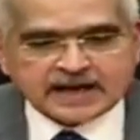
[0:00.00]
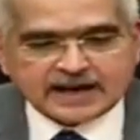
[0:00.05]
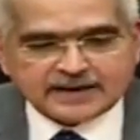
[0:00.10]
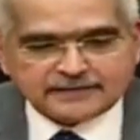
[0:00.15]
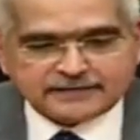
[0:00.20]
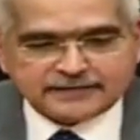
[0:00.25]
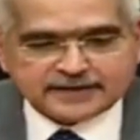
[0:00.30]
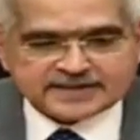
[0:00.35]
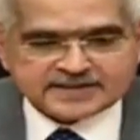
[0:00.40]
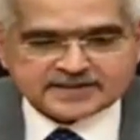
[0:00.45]

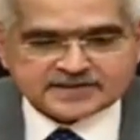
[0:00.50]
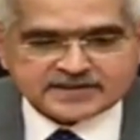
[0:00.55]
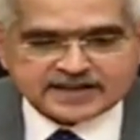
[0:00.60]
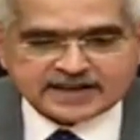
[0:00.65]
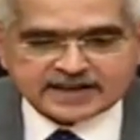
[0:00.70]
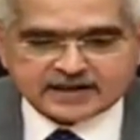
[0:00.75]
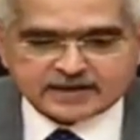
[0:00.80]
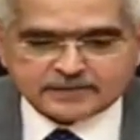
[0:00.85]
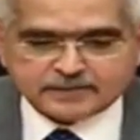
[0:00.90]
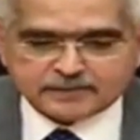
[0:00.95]
I first
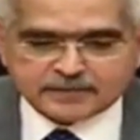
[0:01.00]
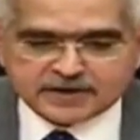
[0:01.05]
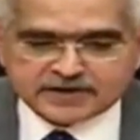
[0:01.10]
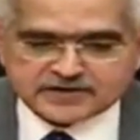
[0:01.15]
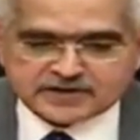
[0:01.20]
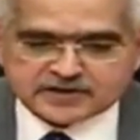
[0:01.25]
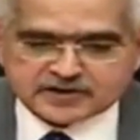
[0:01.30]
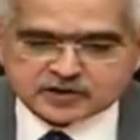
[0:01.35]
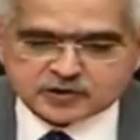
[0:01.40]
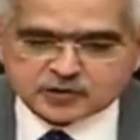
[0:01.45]
take up
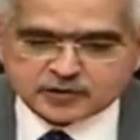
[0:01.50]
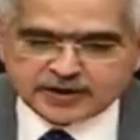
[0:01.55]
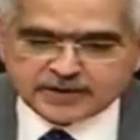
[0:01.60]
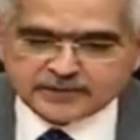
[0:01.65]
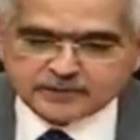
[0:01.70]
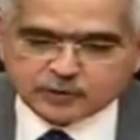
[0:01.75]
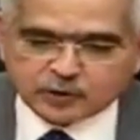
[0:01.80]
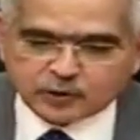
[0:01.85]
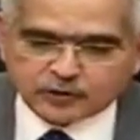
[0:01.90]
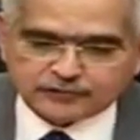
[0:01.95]
measures to
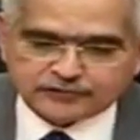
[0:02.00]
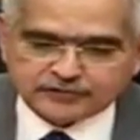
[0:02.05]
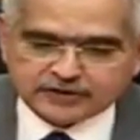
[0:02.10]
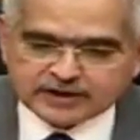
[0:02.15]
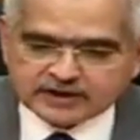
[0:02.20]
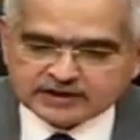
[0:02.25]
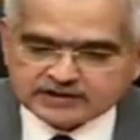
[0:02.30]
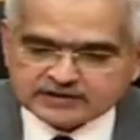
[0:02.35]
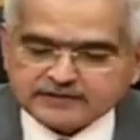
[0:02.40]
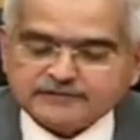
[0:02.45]
improve
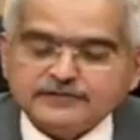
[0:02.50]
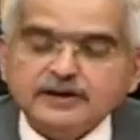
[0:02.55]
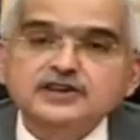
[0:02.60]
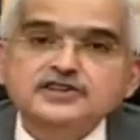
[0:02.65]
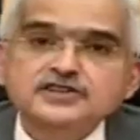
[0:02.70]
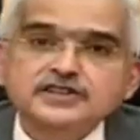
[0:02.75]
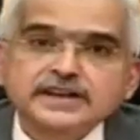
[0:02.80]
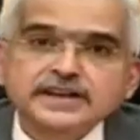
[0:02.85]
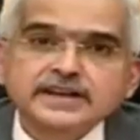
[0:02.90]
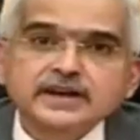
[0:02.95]
the
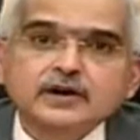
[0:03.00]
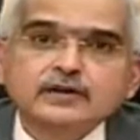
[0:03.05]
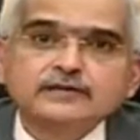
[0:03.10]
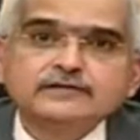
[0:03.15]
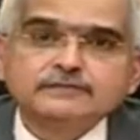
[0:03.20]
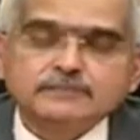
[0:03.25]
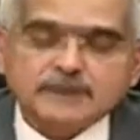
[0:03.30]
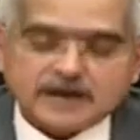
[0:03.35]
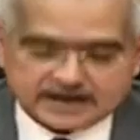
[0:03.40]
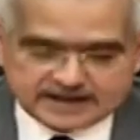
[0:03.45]
functioning
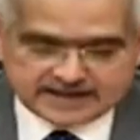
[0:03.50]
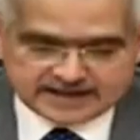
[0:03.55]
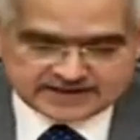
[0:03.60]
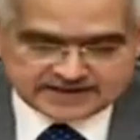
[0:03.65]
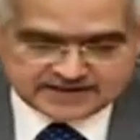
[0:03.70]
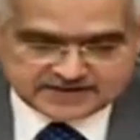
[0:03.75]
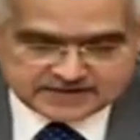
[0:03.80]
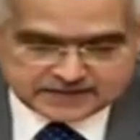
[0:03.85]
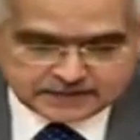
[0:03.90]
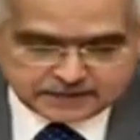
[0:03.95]
of
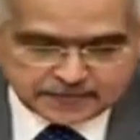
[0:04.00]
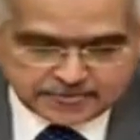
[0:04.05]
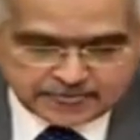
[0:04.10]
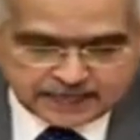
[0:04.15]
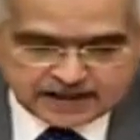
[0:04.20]
markets.